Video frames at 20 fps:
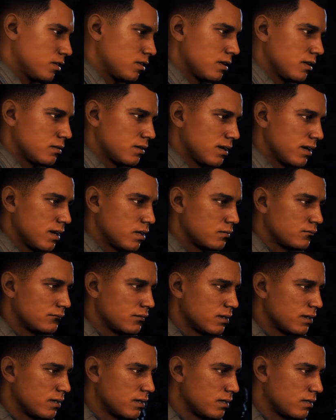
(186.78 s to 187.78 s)
Get her out of
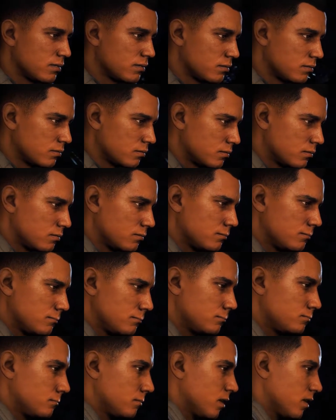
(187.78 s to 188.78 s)
here.
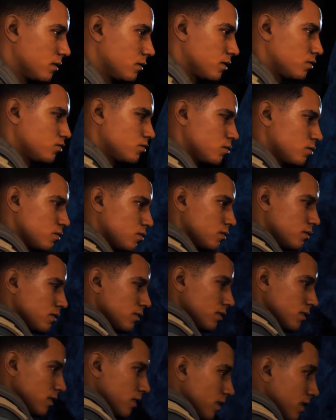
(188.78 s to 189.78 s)
Prepare the crew.
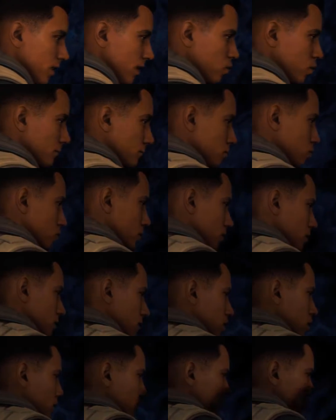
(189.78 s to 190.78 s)
Kadara Port is
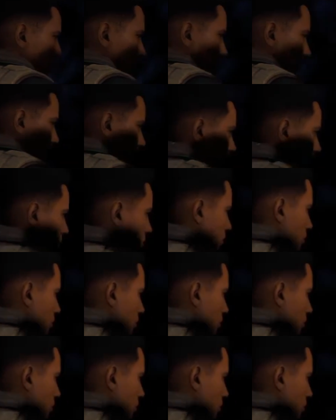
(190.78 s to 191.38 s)
ours tonight.